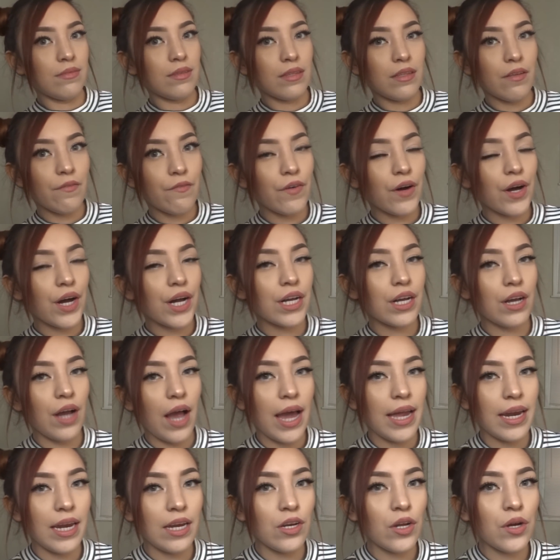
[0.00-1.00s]
the fuck?
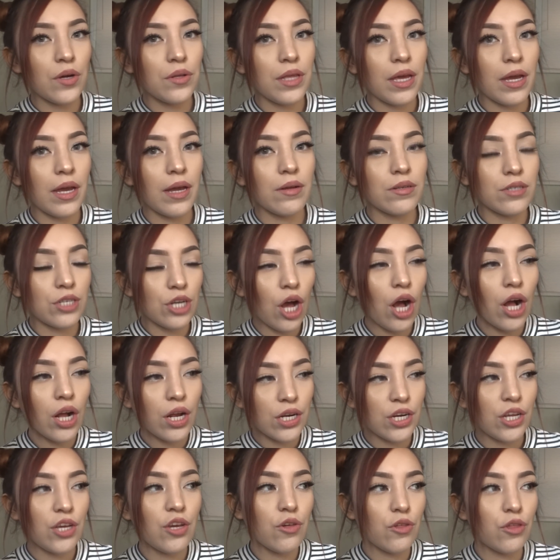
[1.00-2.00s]
I didn't know that
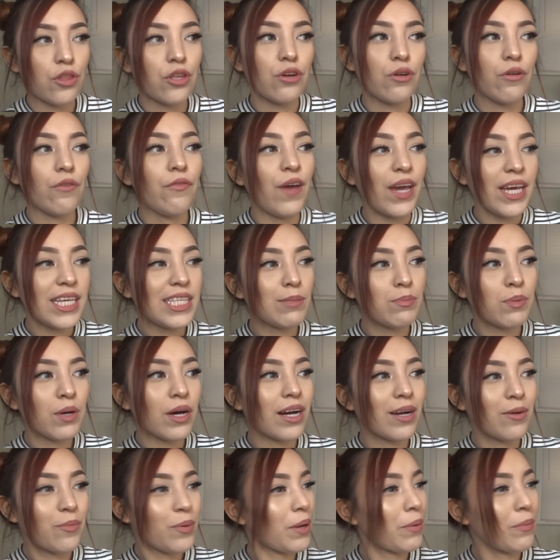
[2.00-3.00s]
talking to you through
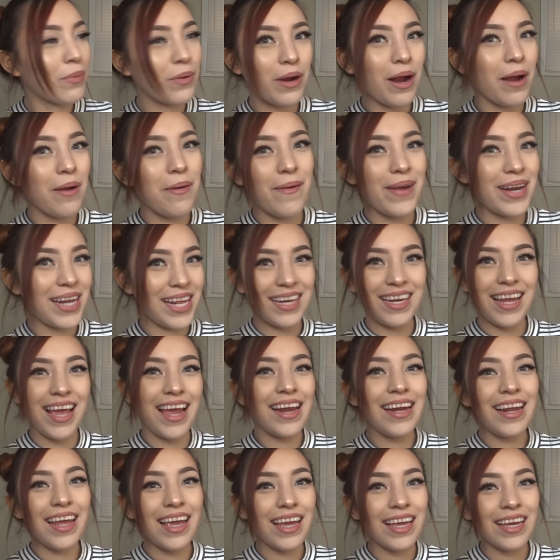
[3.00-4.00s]
Facebook, we were already
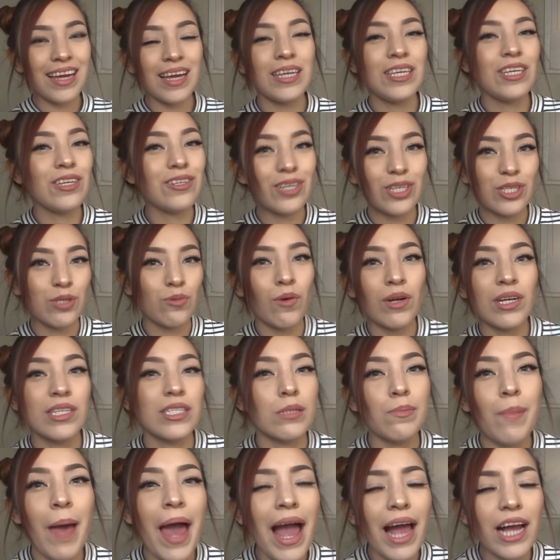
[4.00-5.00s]
dating, and you just want to
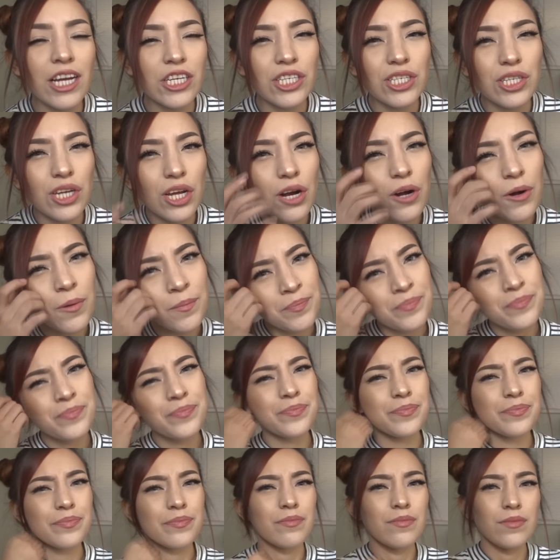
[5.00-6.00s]
smash,
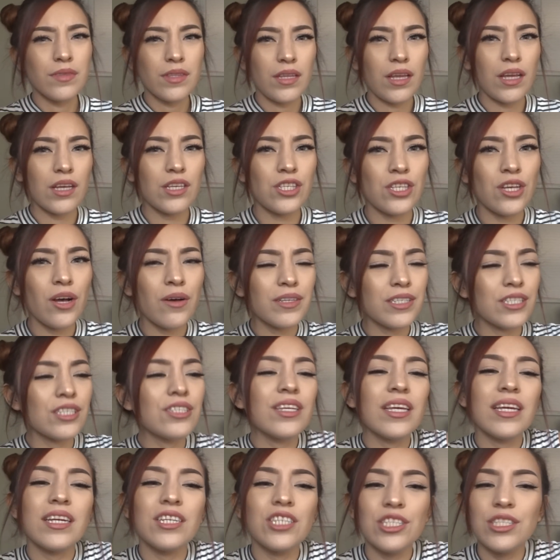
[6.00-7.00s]
So I was
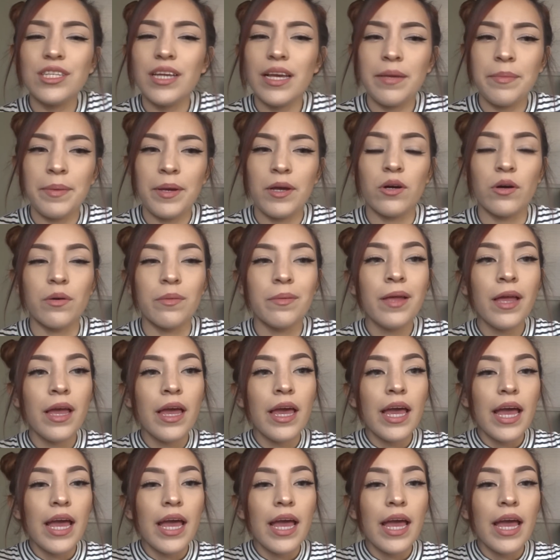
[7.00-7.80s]
just like, just take me home.